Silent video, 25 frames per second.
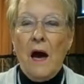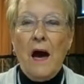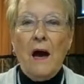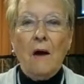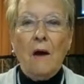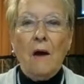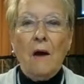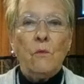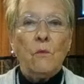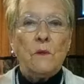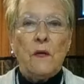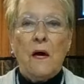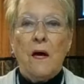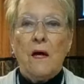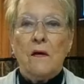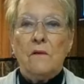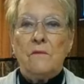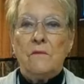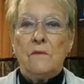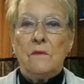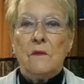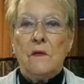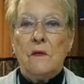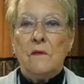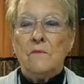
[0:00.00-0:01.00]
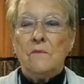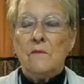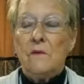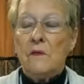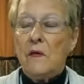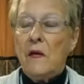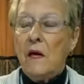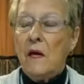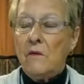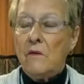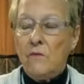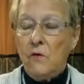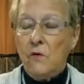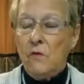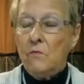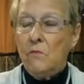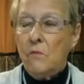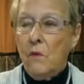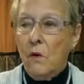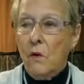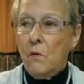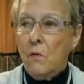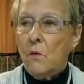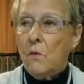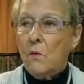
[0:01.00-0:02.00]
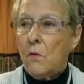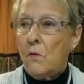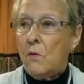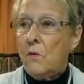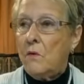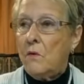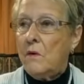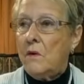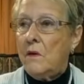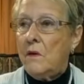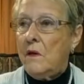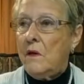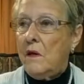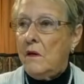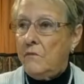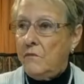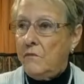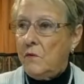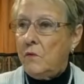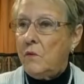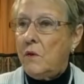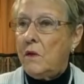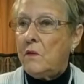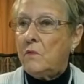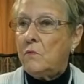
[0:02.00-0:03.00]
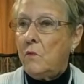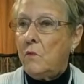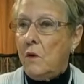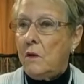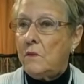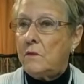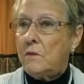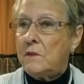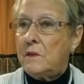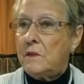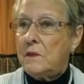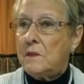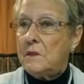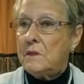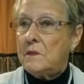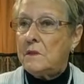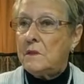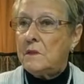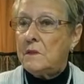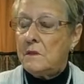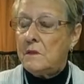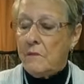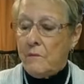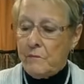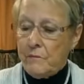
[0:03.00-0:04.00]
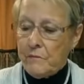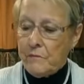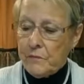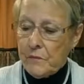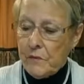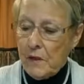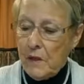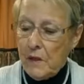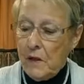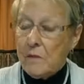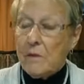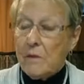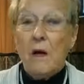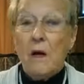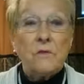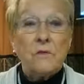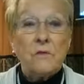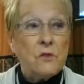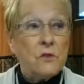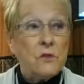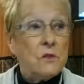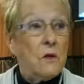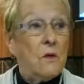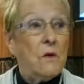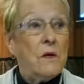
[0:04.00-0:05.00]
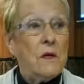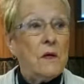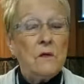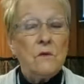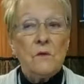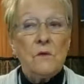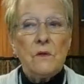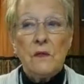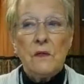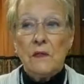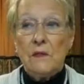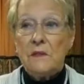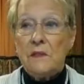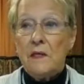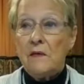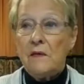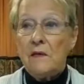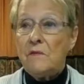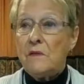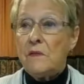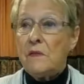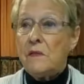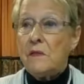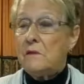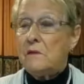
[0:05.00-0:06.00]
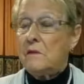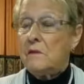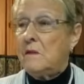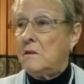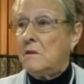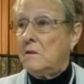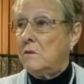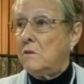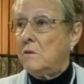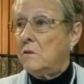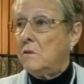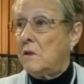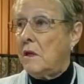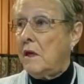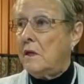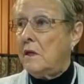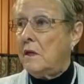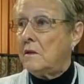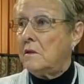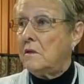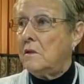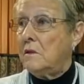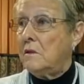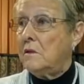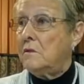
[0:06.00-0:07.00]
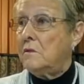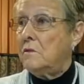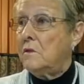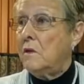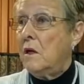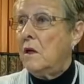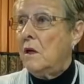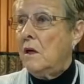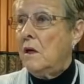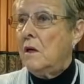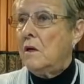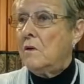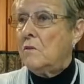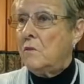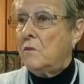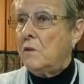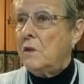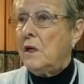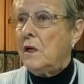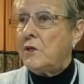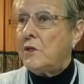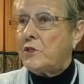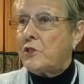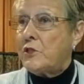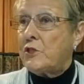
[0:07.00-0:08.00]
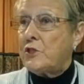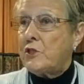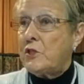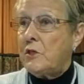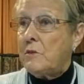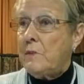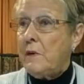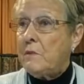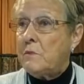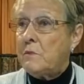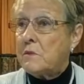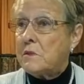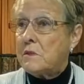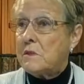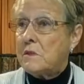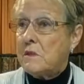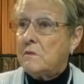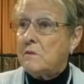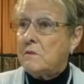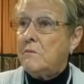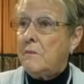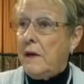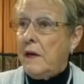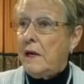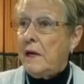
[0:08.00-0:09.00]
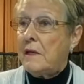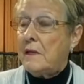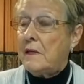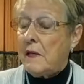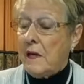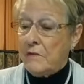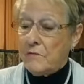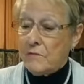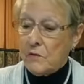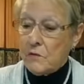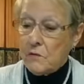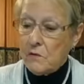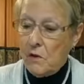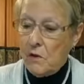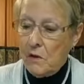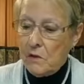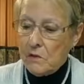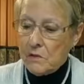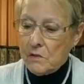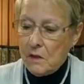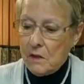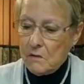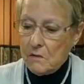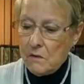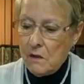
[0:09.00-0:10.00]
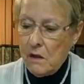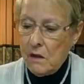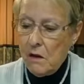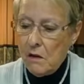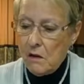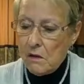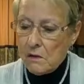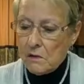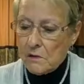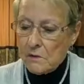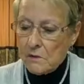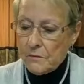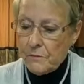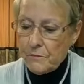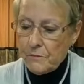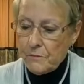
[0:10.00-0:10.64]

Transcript: I would have even gave you more if you had wanted it. Because, you know, here again, David and the Lord had a good relationship. He was the man after God's own heart.